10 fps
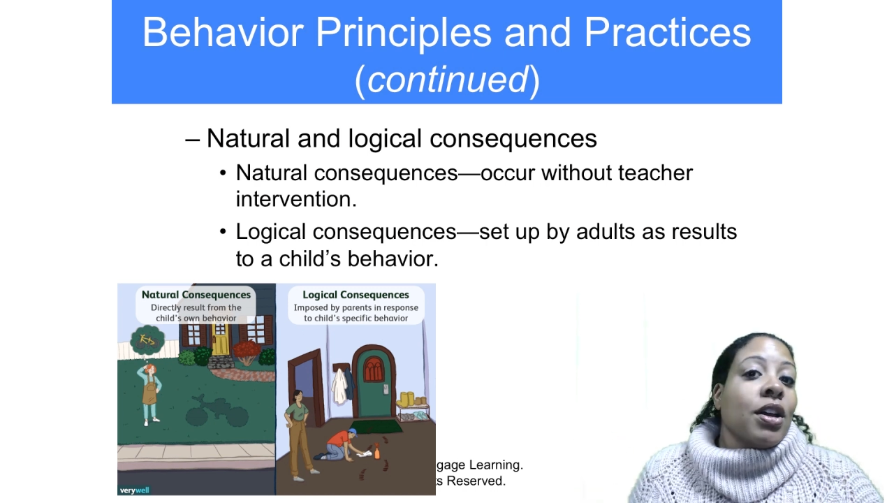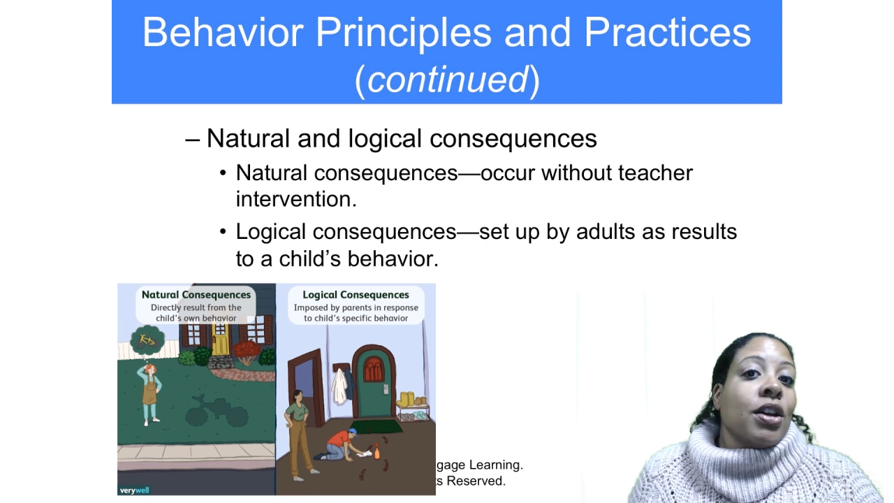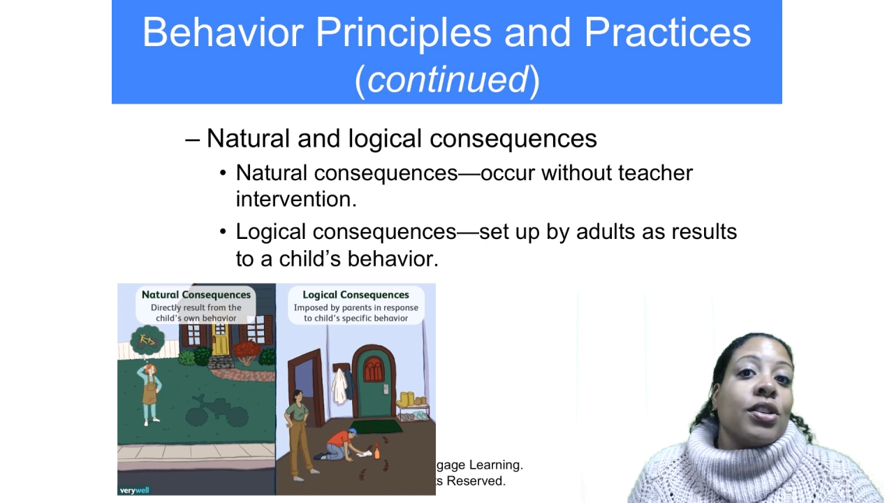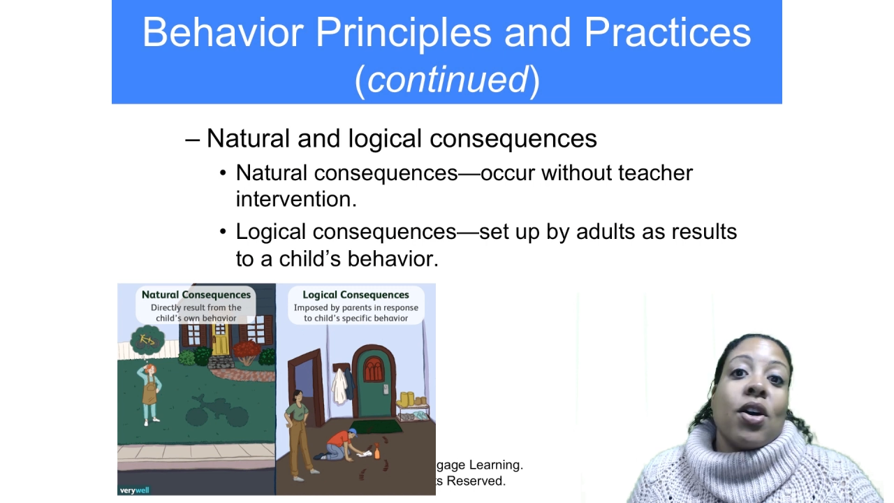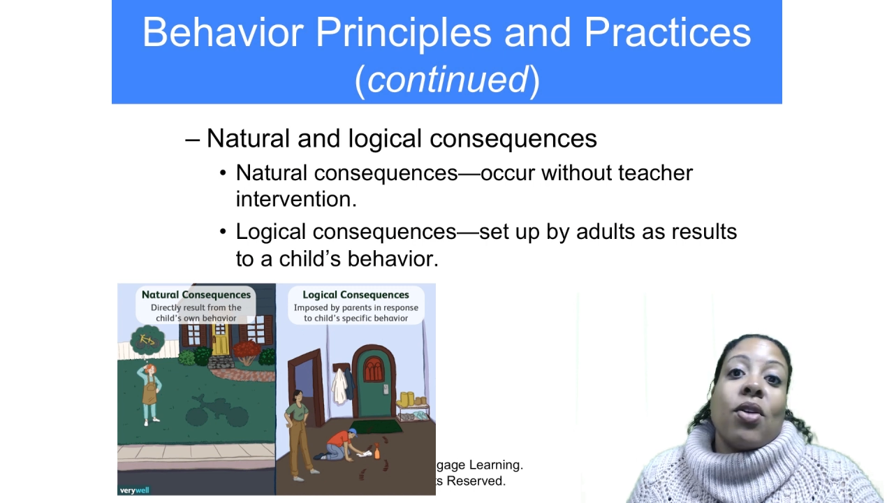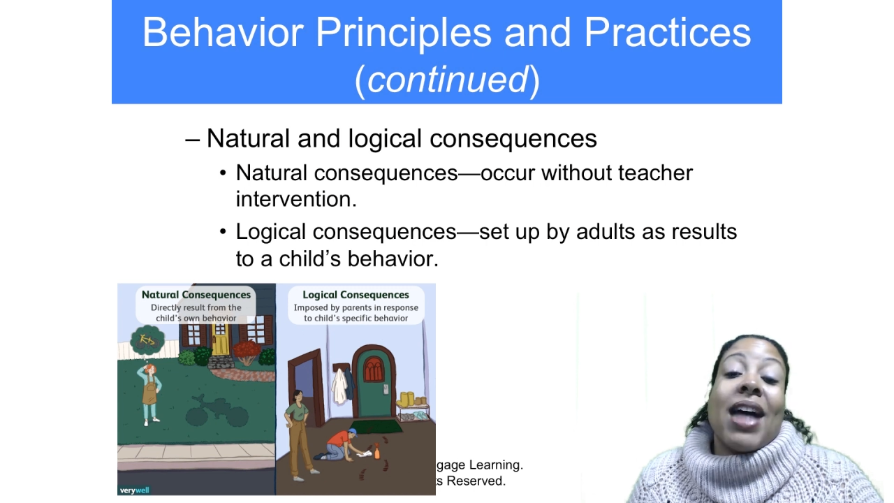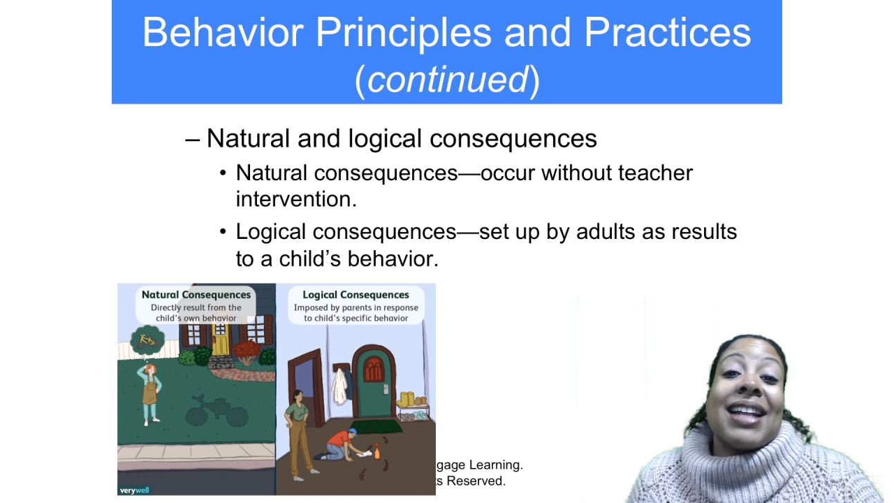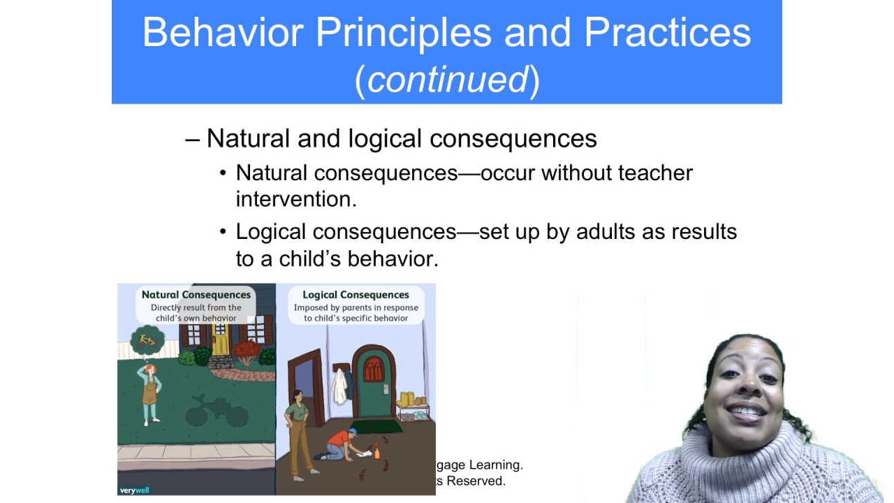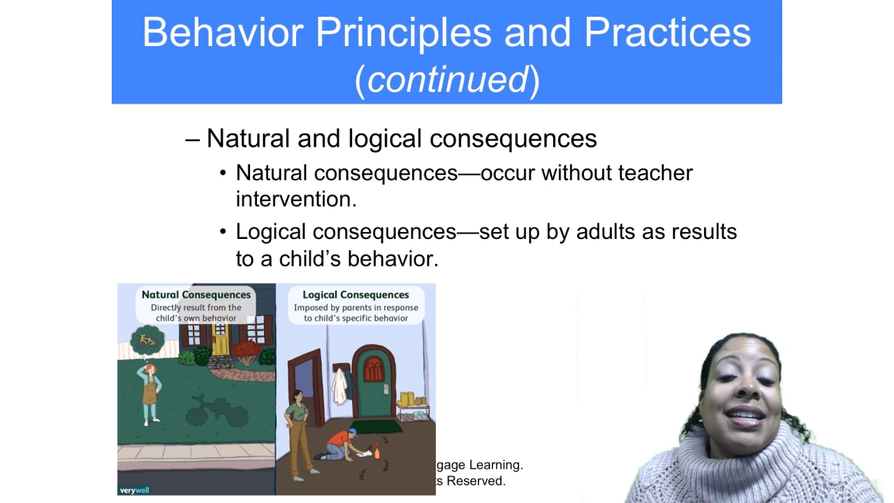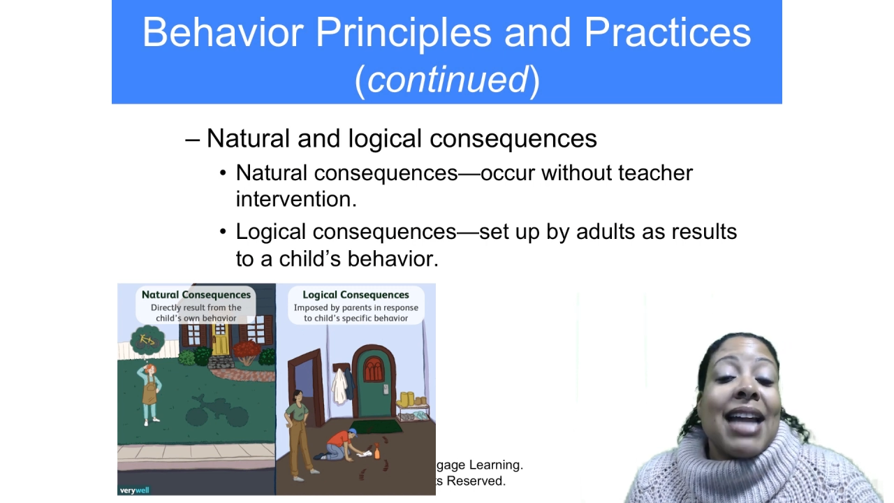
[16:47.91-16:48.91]
So
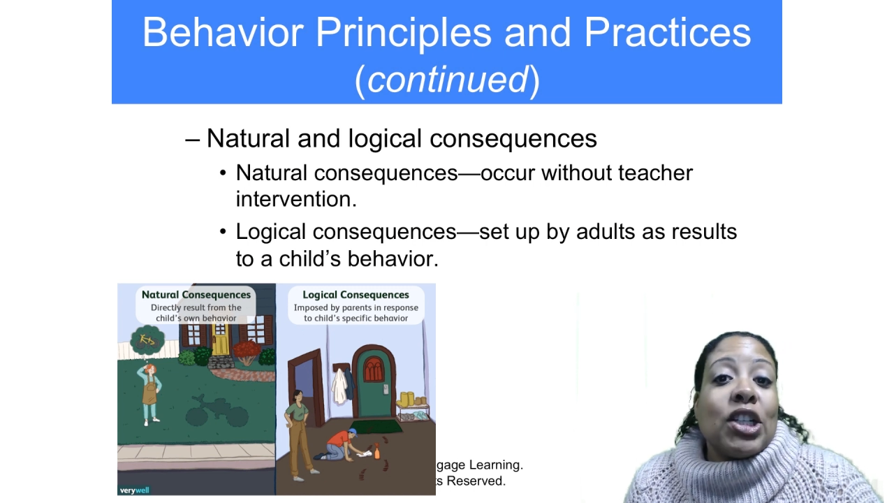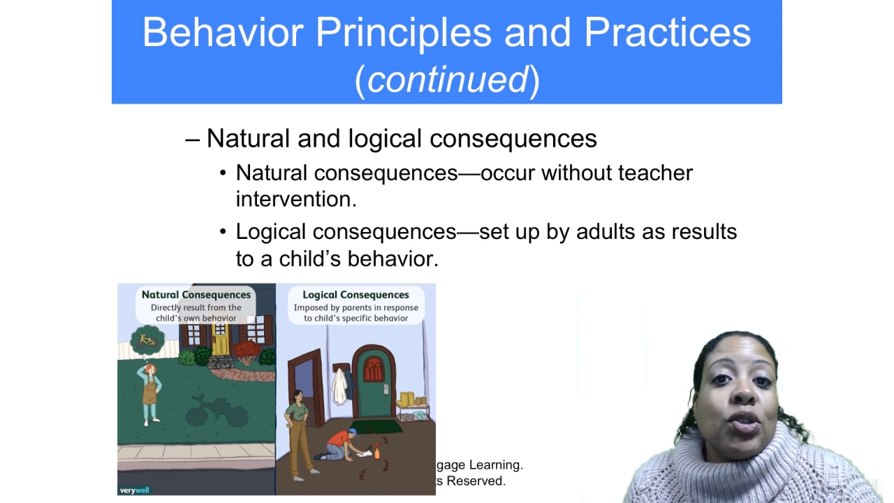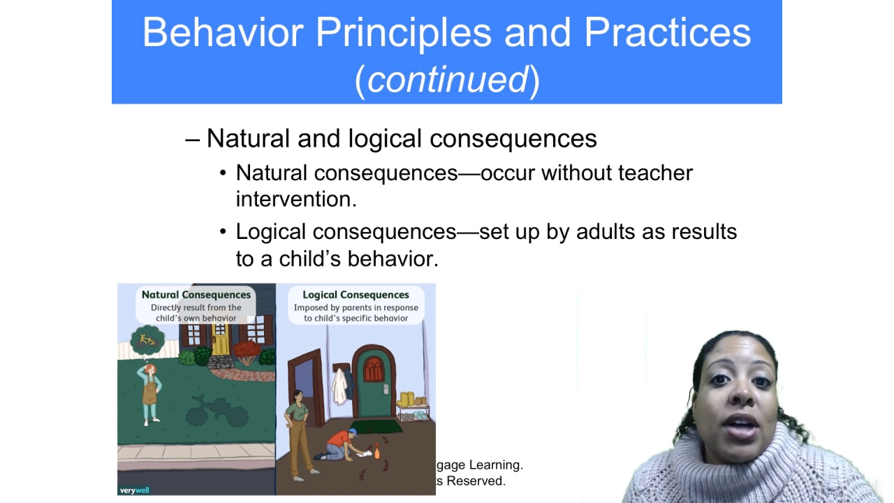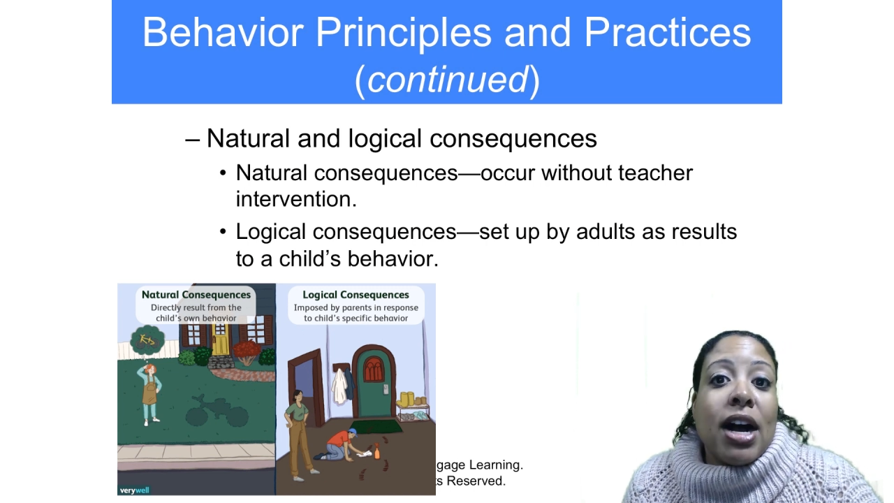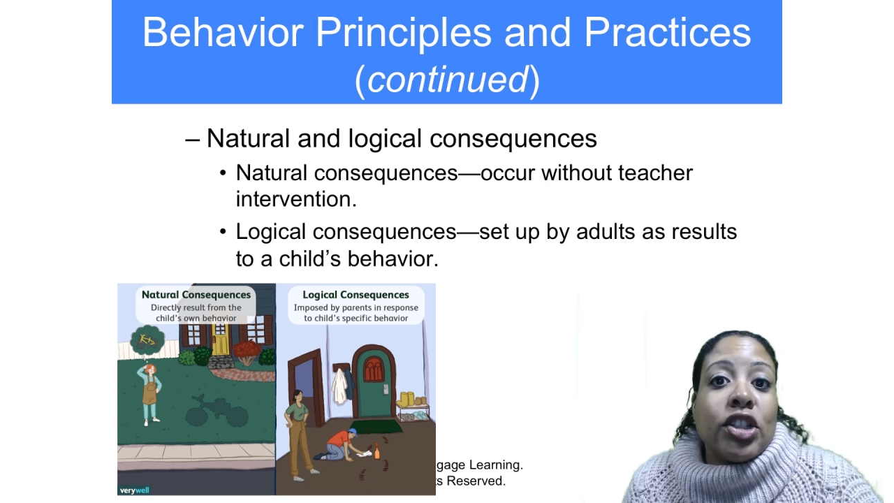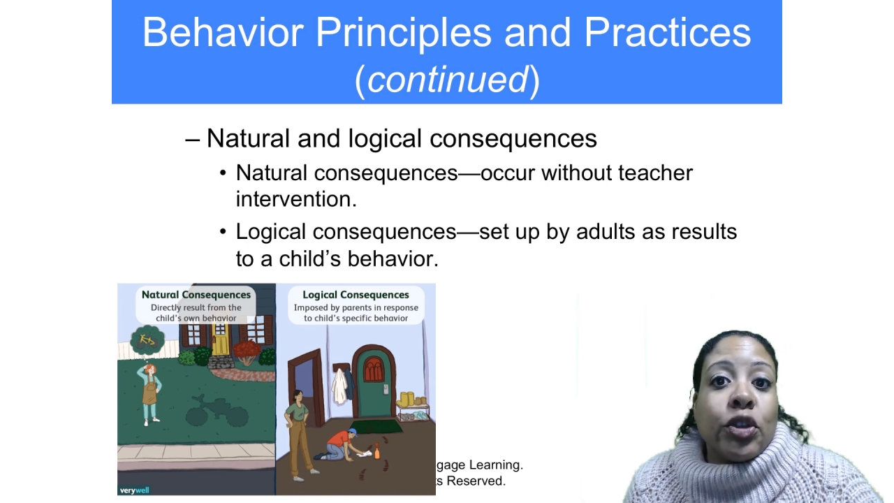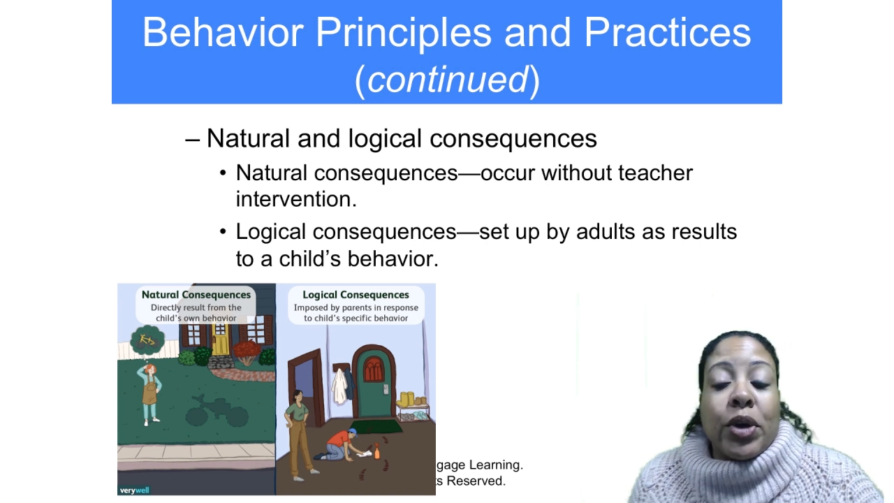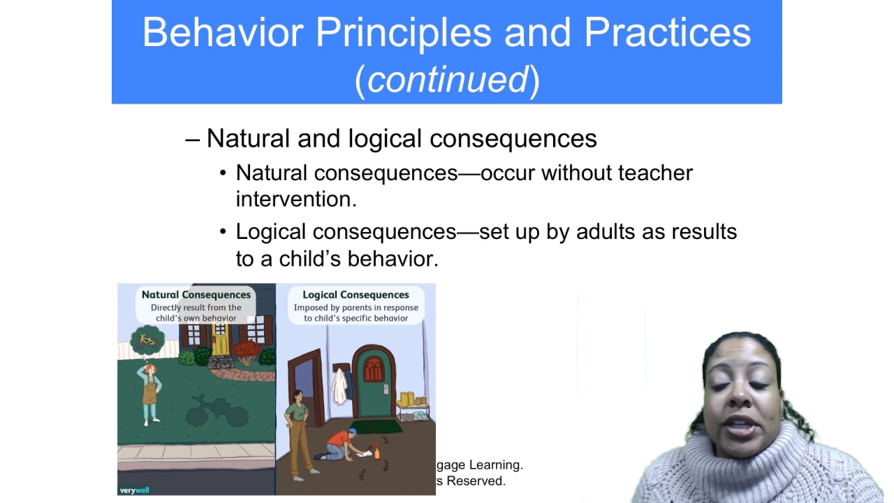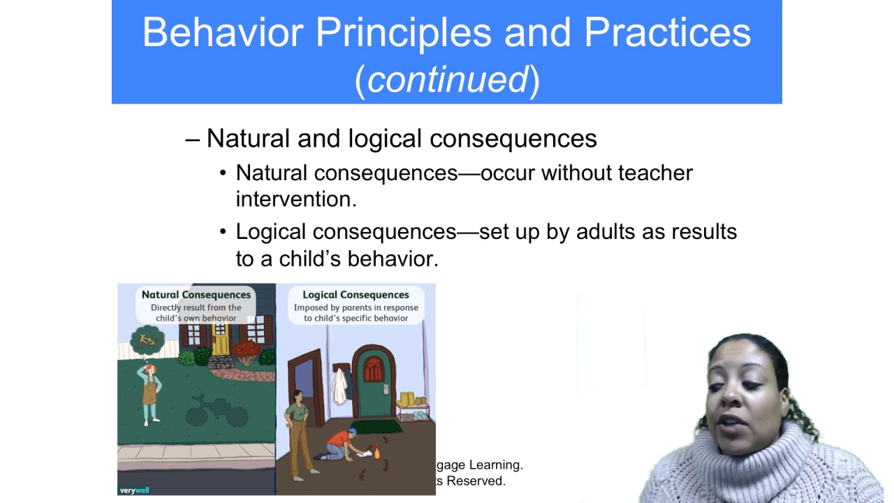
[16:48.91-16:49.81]
that's the natural consequence.